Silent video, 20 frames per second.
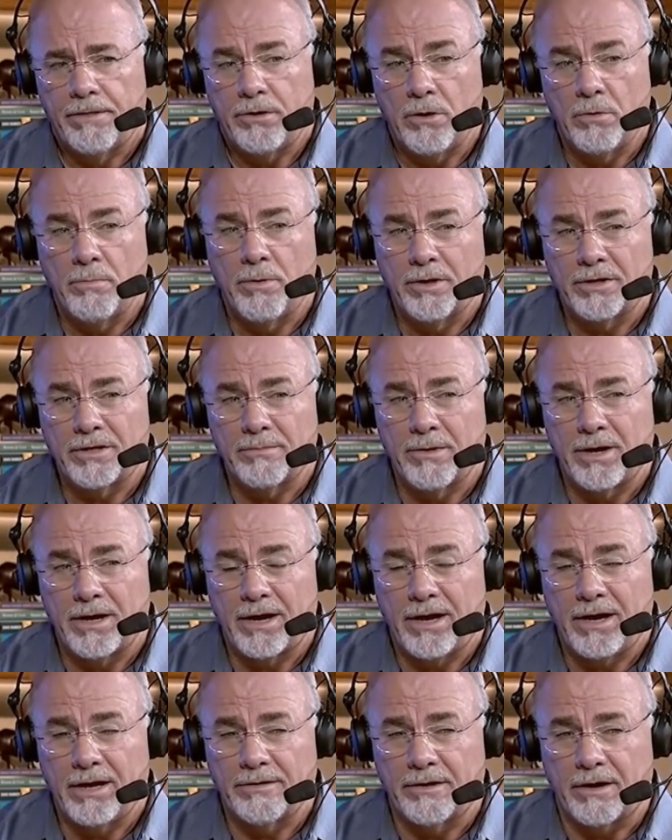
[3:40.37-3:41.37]
You put the
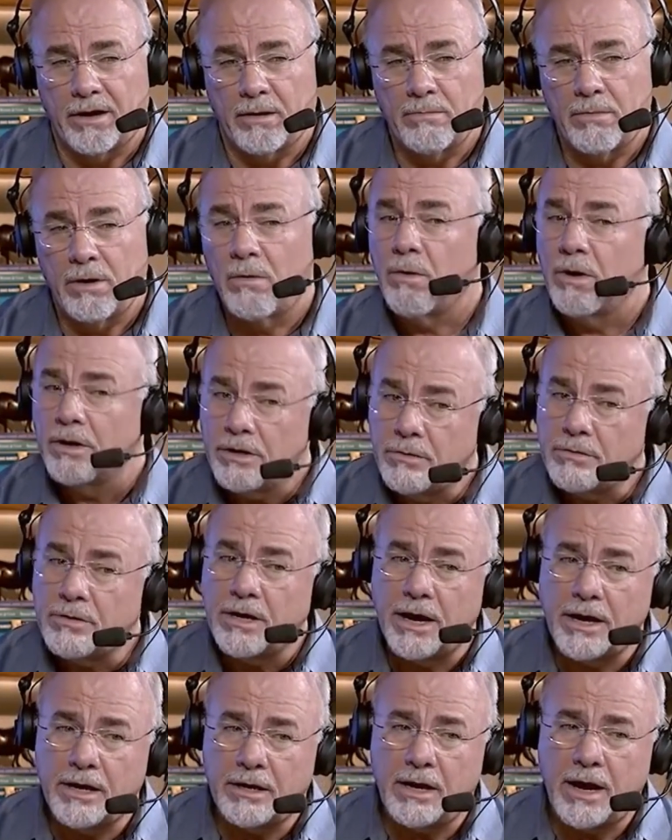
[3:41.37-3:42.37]
money in there, but when you
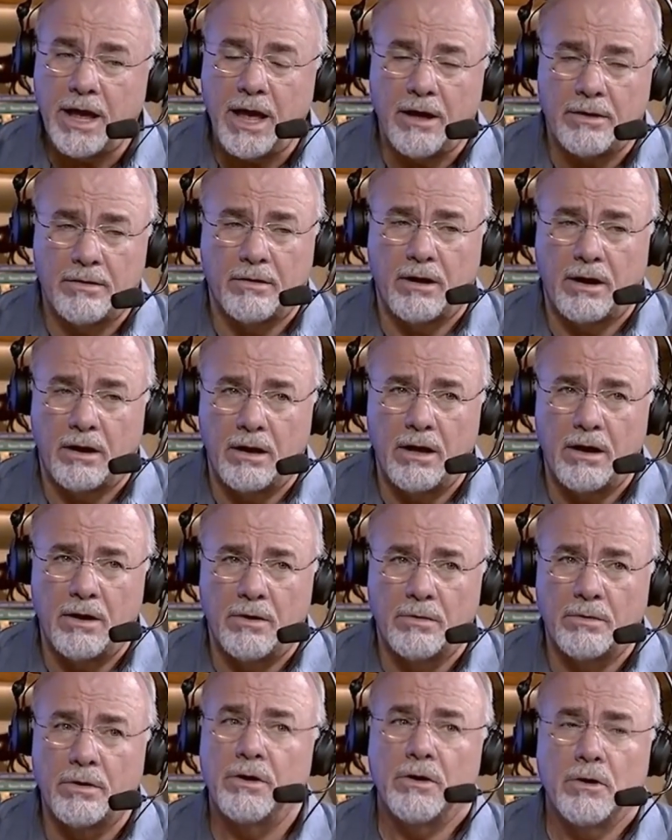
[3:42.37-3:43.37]
take it out on a
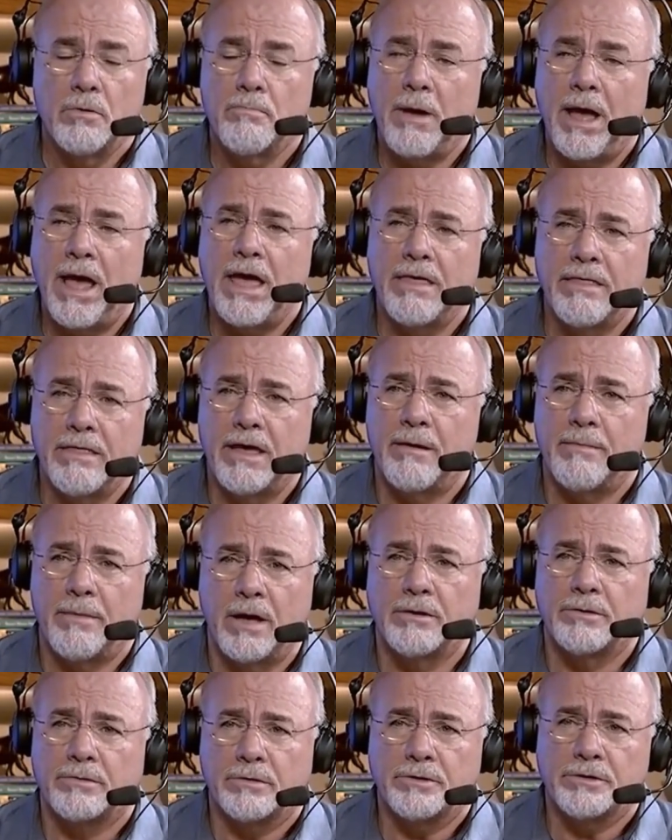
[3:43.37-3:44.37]
loan, you pay them
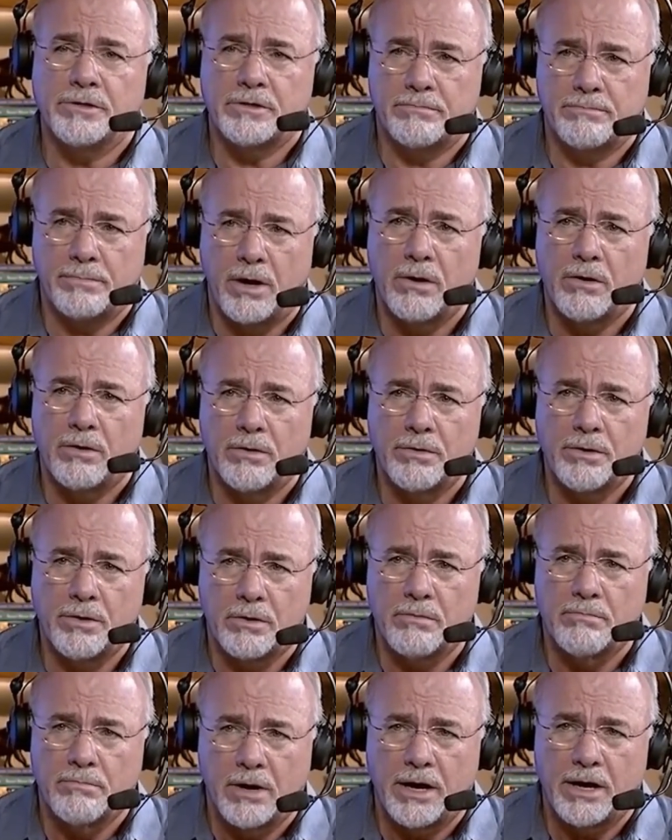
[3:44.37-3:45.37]
interest to borrow
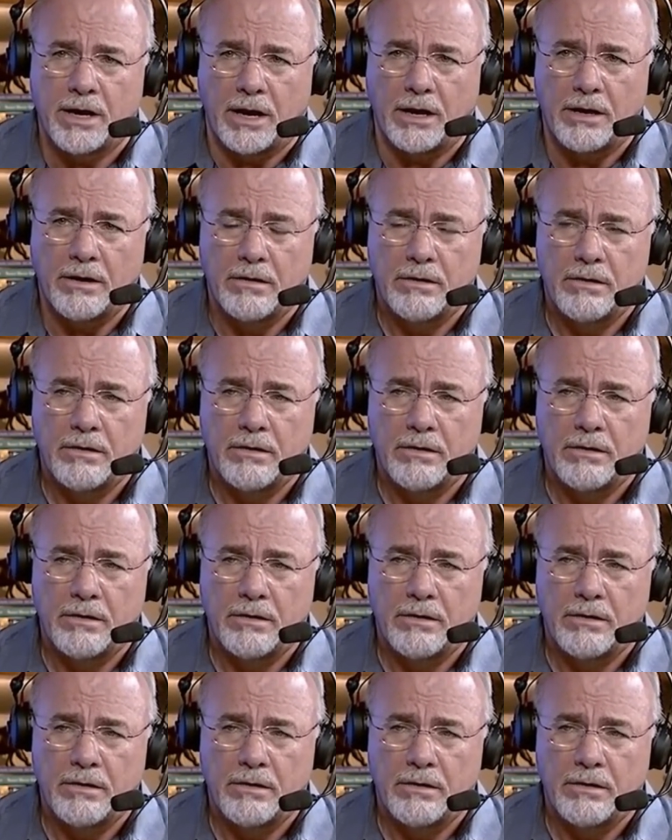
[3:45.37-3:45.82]
your money.